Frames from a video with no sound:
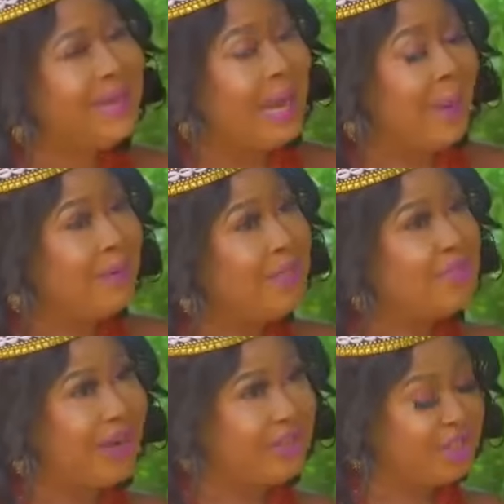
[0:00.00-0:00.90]
about the
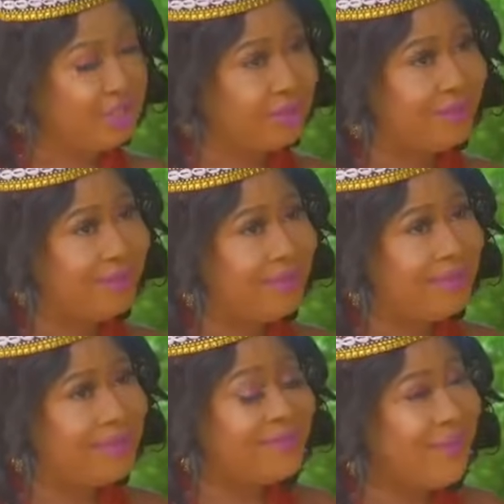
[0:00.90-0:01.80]
tradition
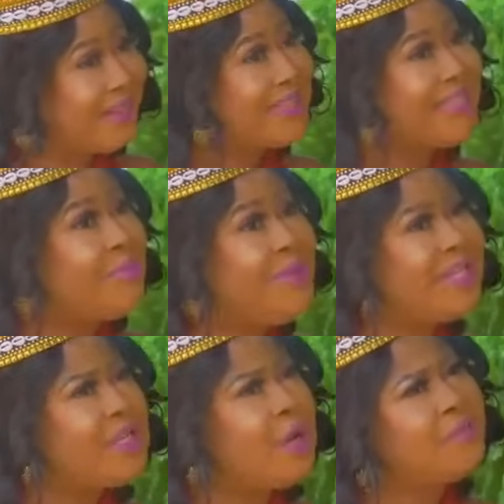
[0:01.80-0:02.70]
than the
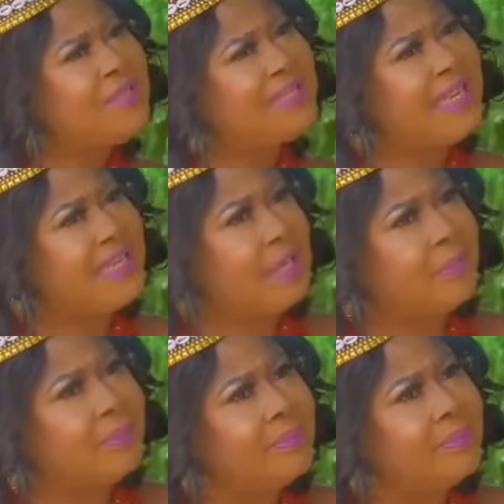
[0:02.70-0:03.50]
stability of this kingdom.